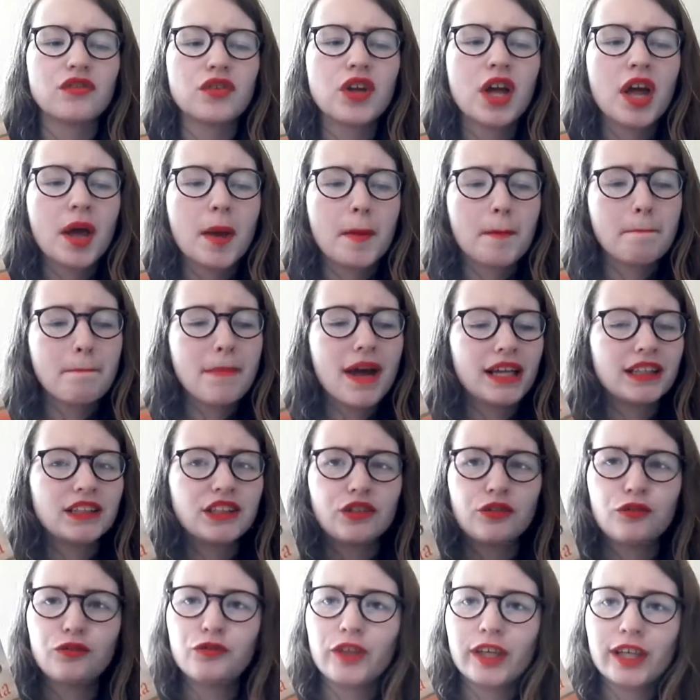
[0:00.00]
of
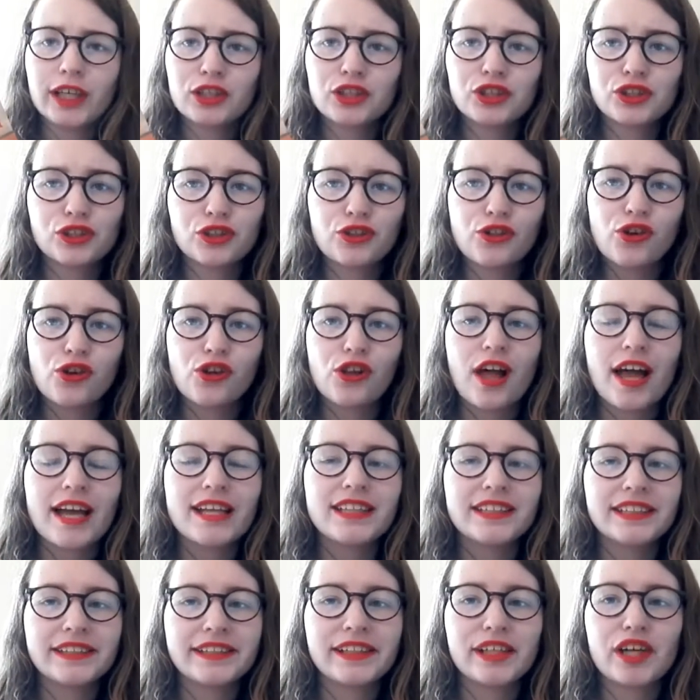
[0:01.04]
metafictional
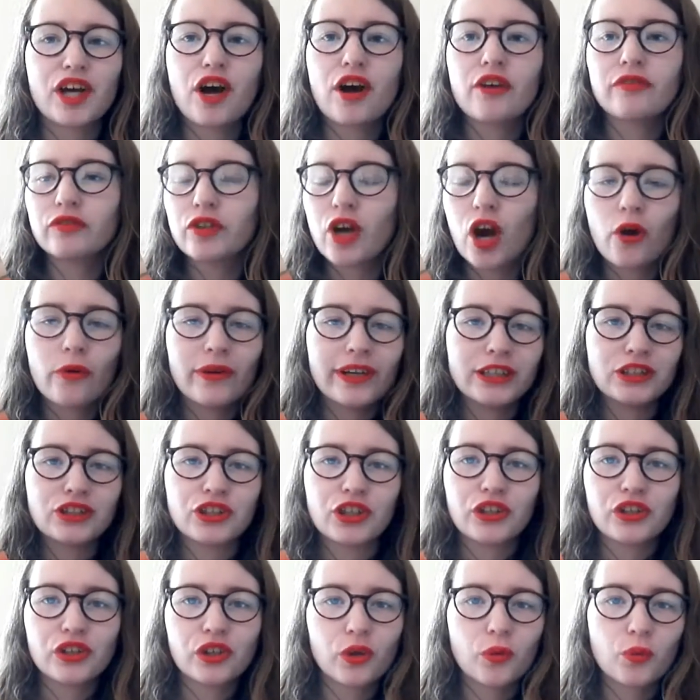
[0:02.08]
idea of going
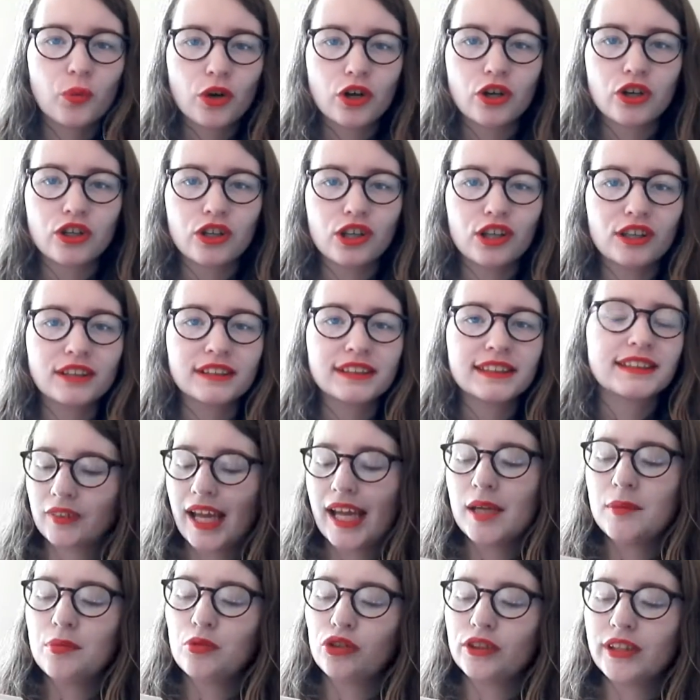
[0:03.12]
to other worlds.
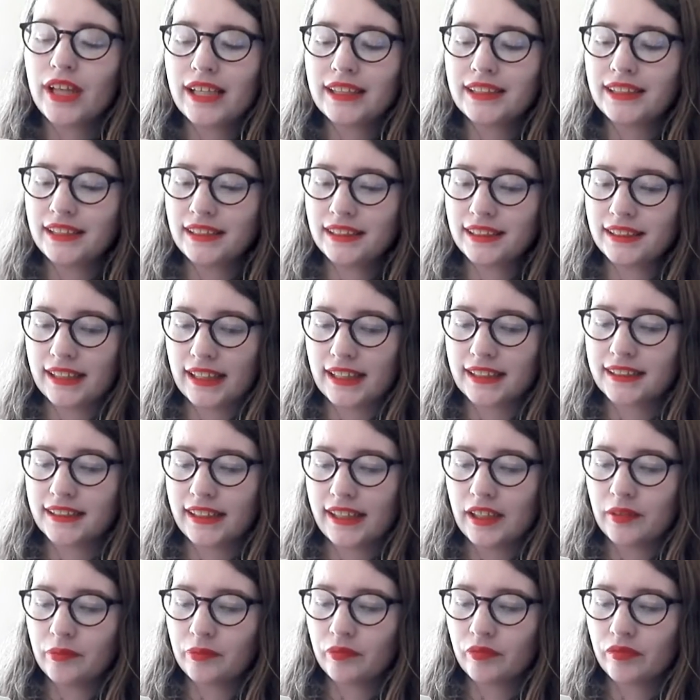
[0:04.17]
April
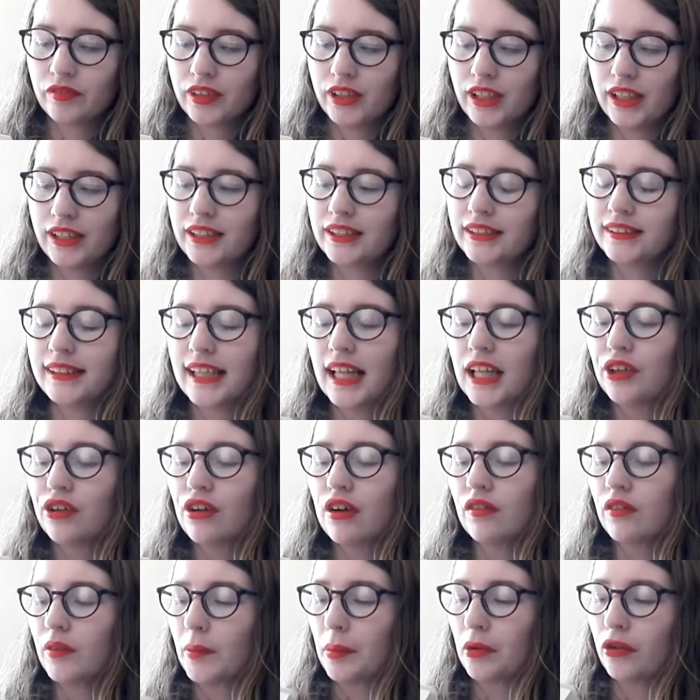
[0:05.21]
1960. In the cellar
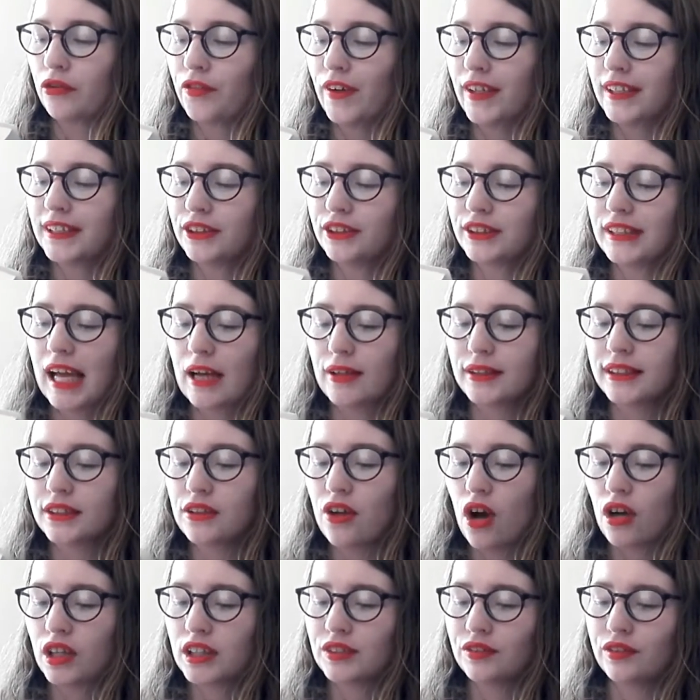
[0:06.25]
of a professor's house
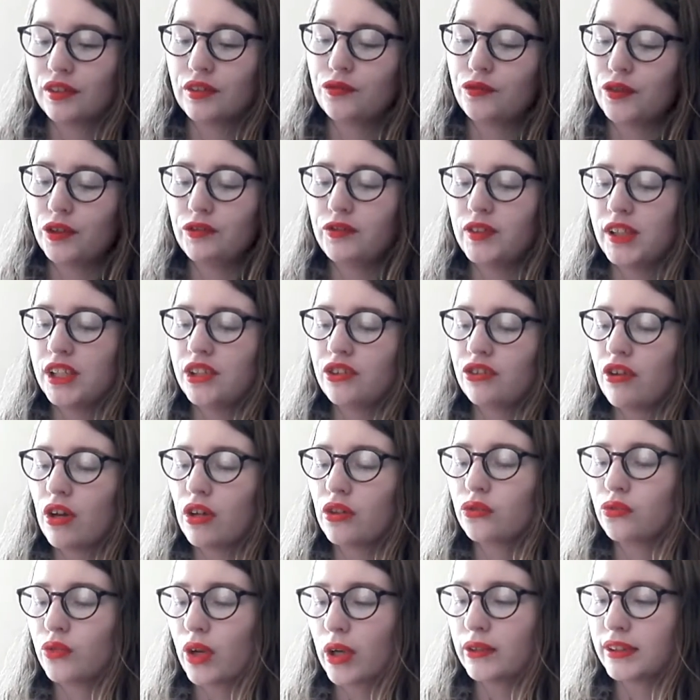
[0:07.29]
in Oxford,
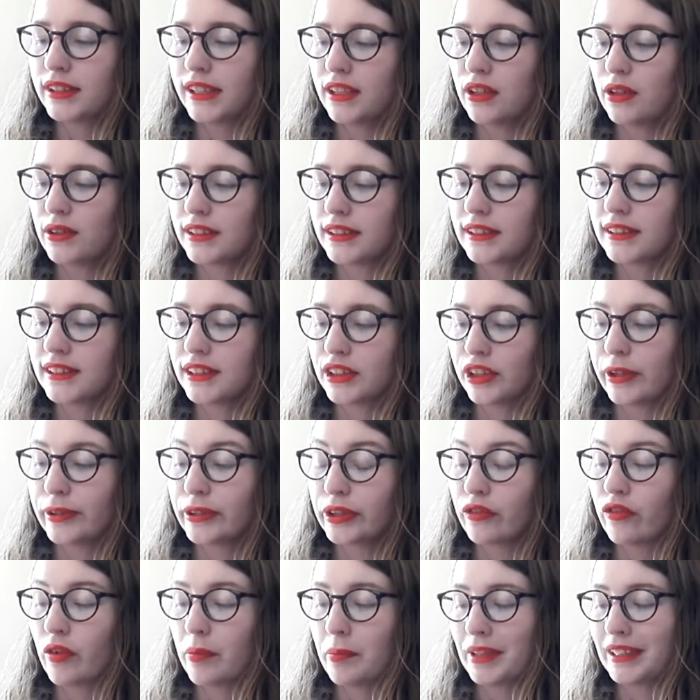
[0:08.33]
15-year-old Rosie goes in
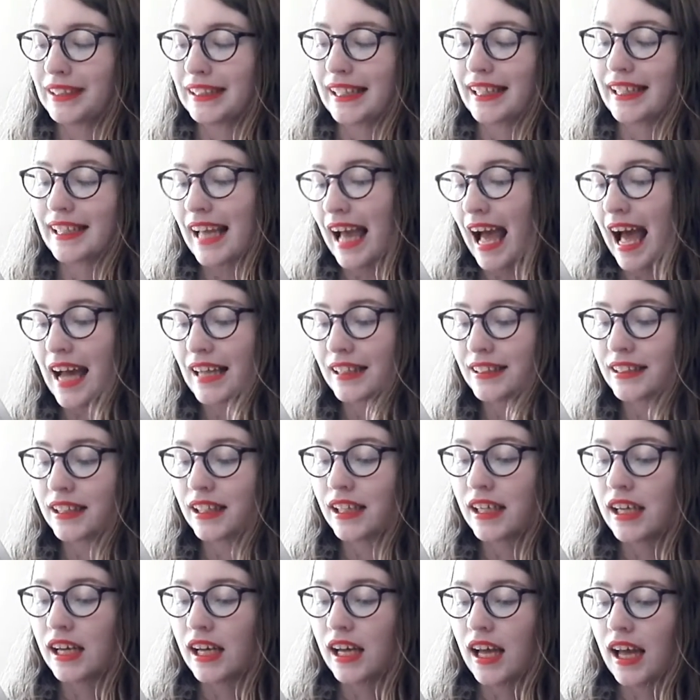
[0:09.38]
search of a missing cat
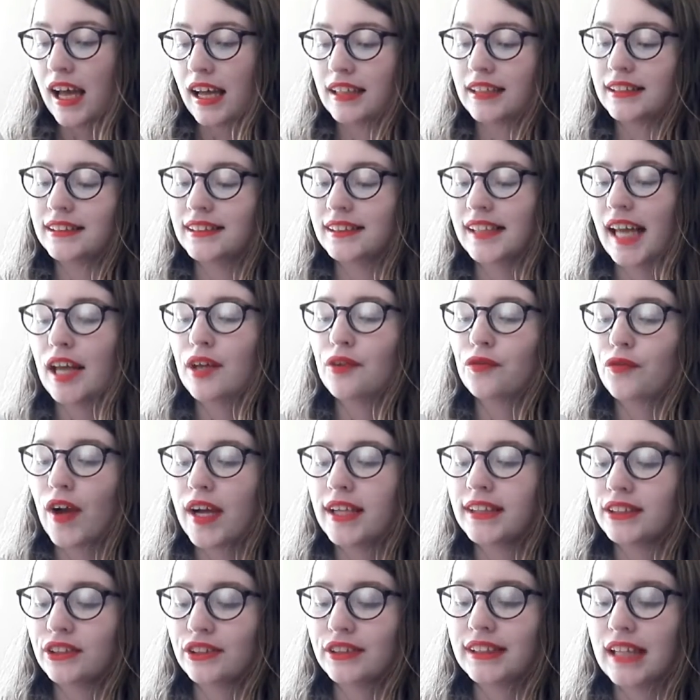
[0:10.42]
and instead
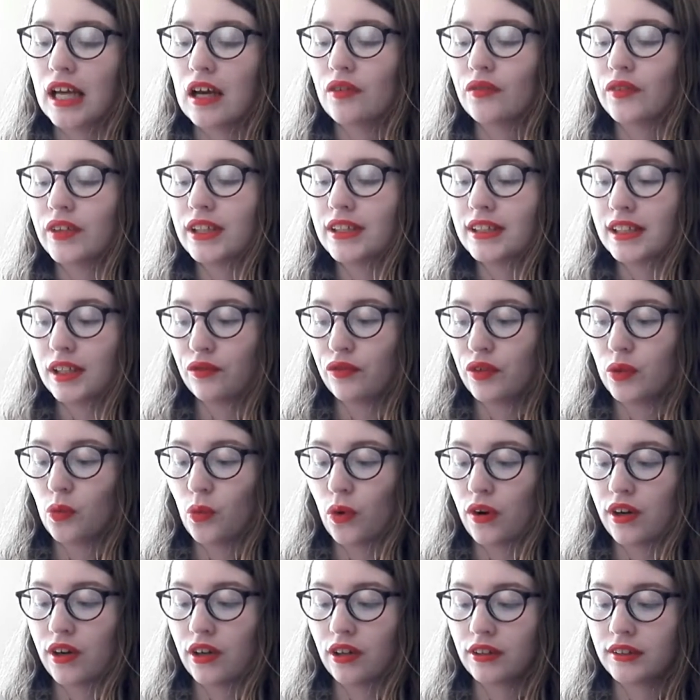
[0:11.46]
finds herself in a different
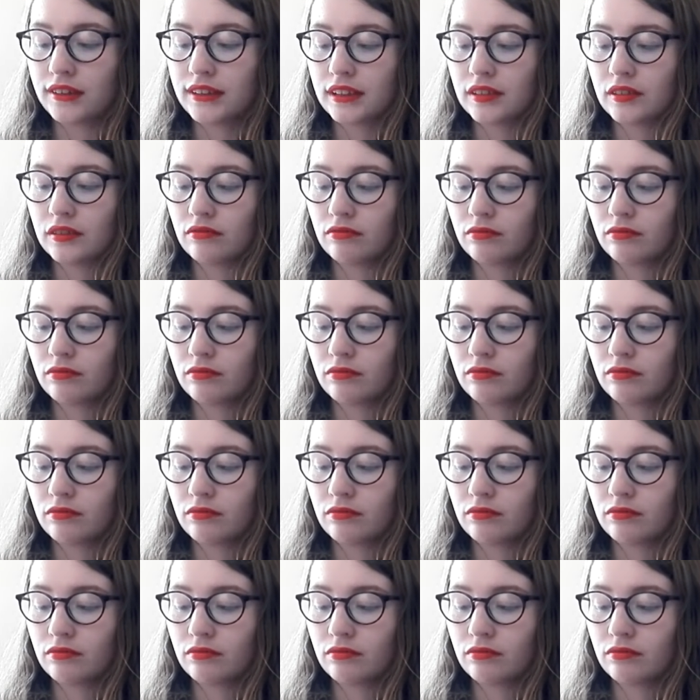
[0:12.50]
world.